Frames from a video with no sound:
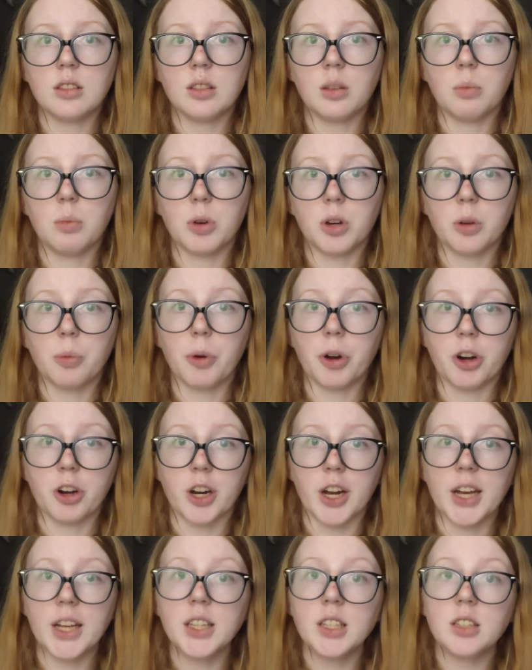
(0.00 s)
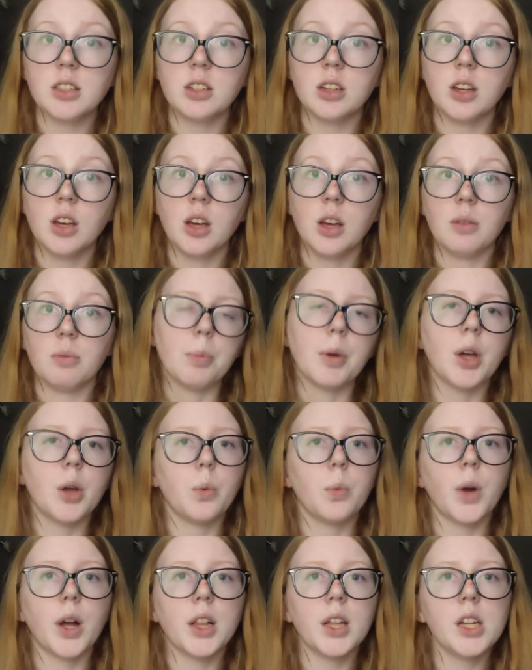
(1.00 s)
the book progressed,
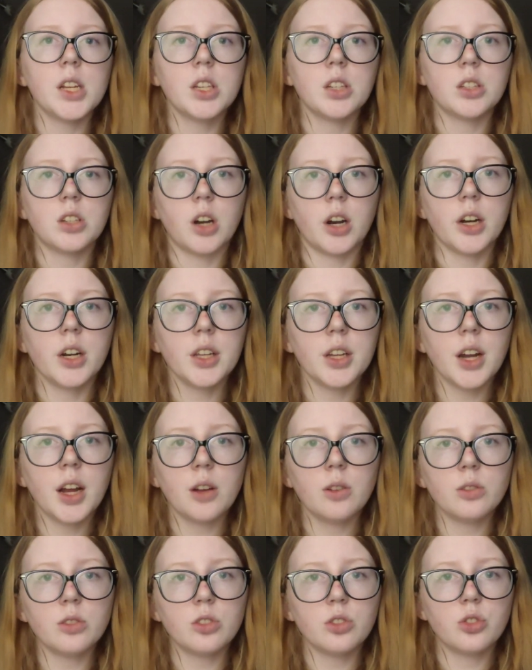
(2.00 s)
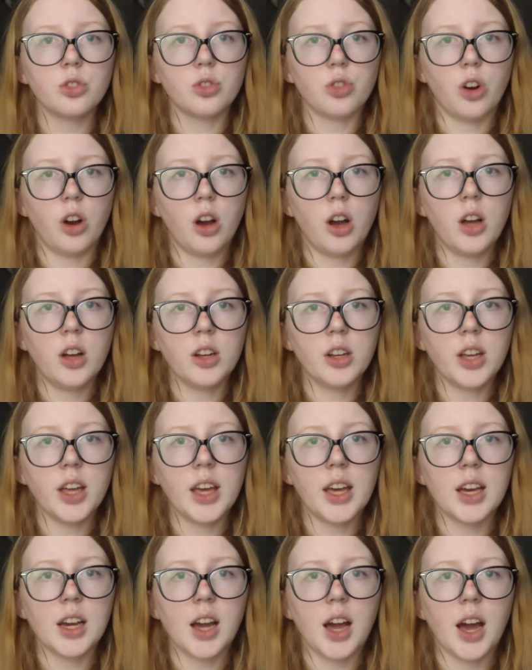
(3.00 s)
but while it started out strong,
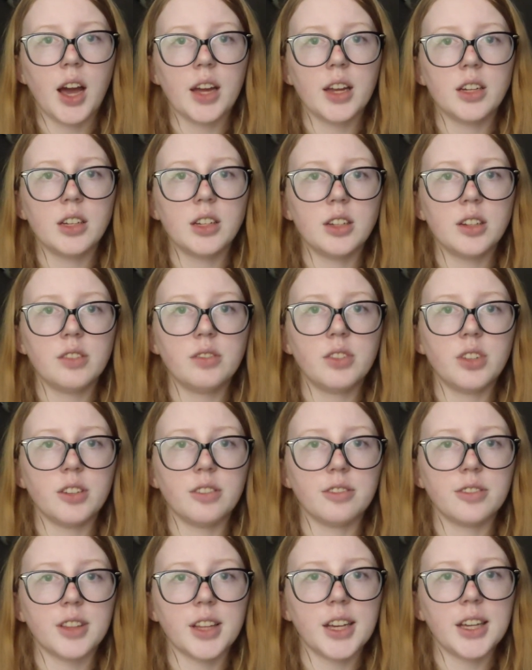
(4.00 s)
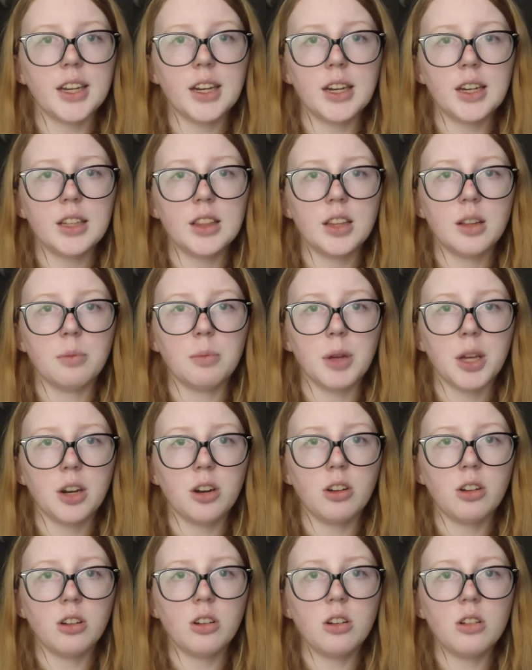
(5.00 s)
it kind of deflated in the
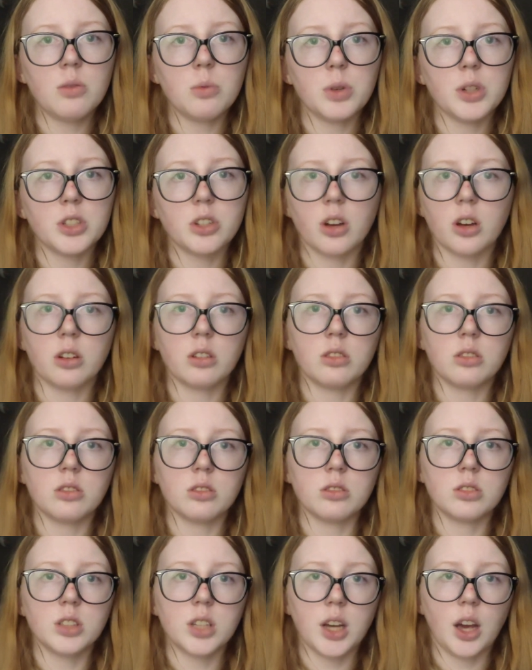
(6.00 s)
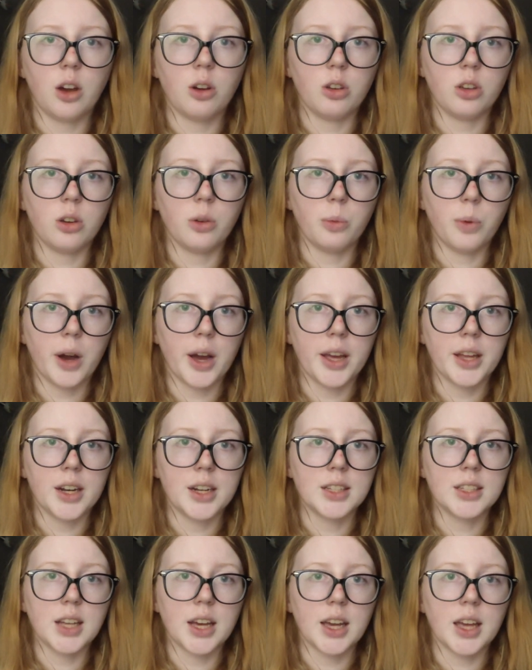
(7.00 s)
middle, which I'll tell you why in
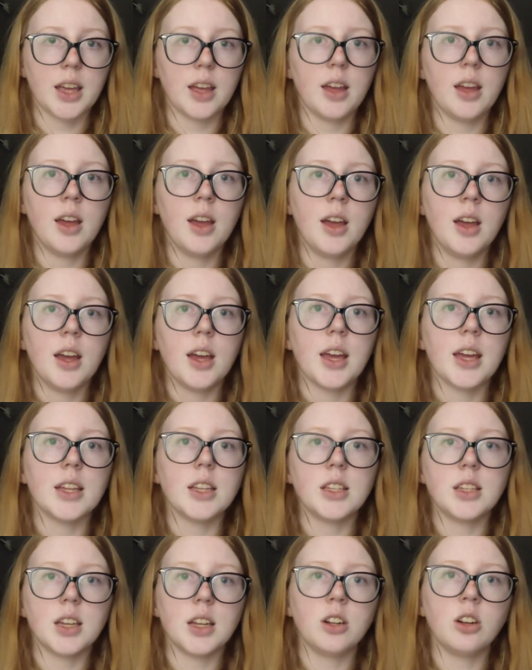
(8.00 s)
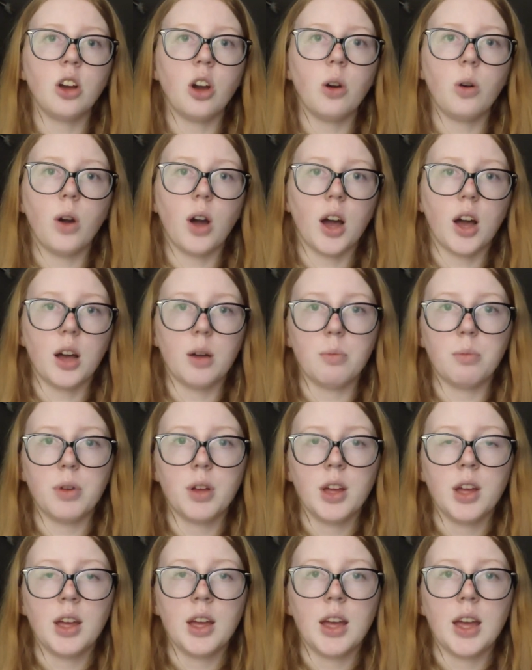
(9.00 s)
a second. It did go up
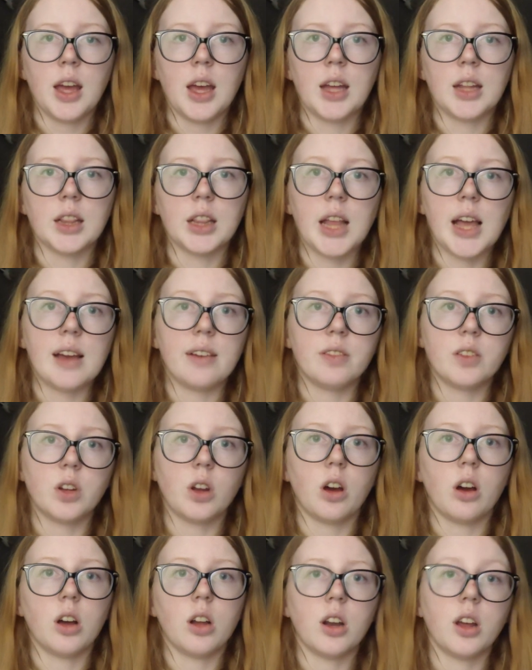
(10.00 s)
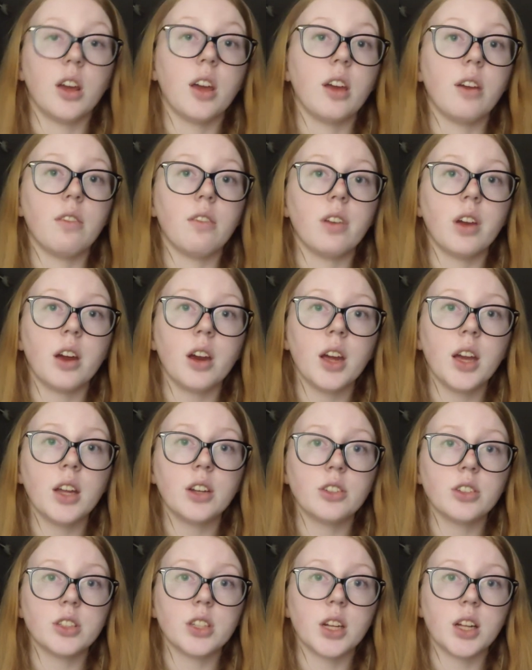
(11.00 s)
and left on a very
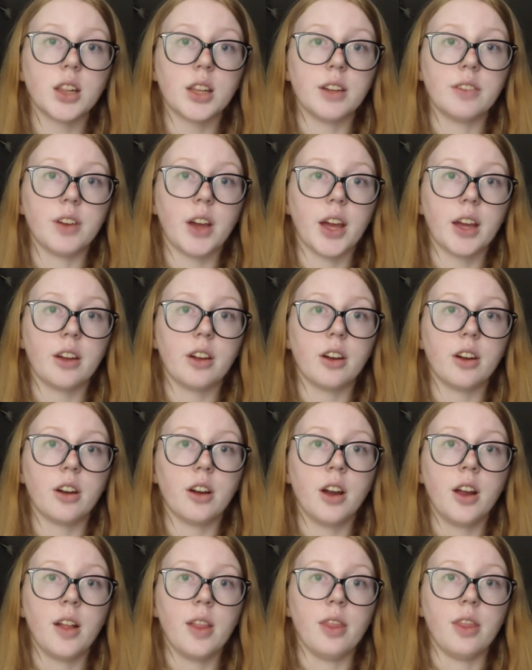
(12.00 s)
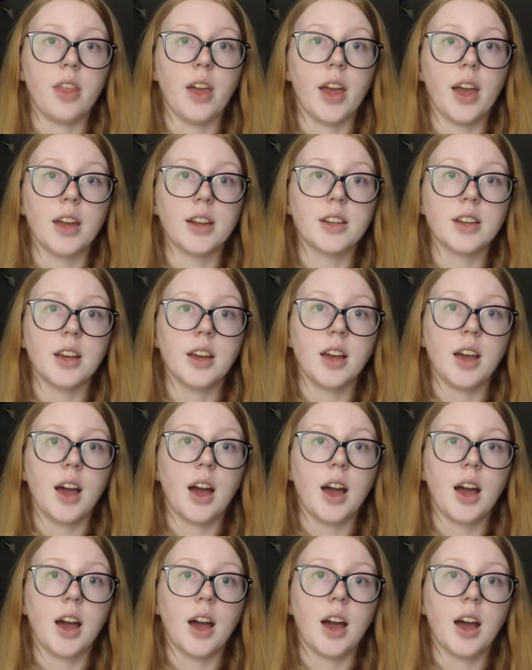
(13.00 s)
interesting cliffhanger that